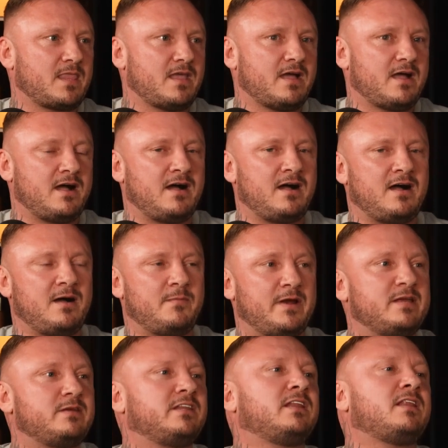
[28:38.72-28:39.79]
The
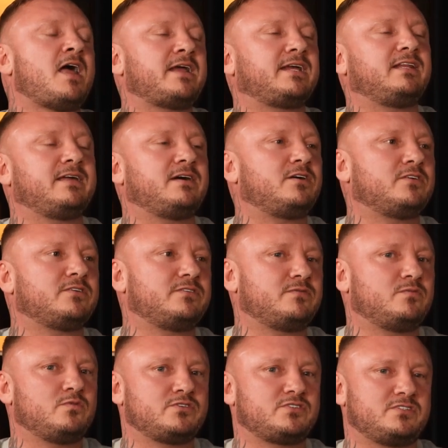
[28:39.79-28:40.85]
likelihood
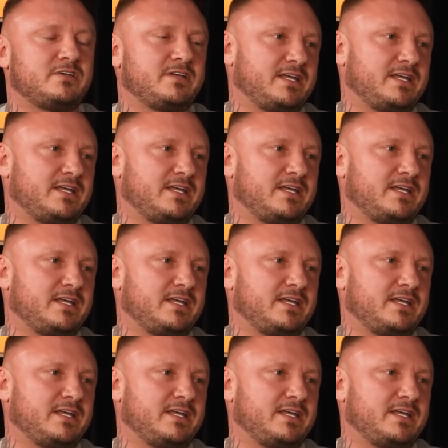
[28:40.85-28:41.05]
was that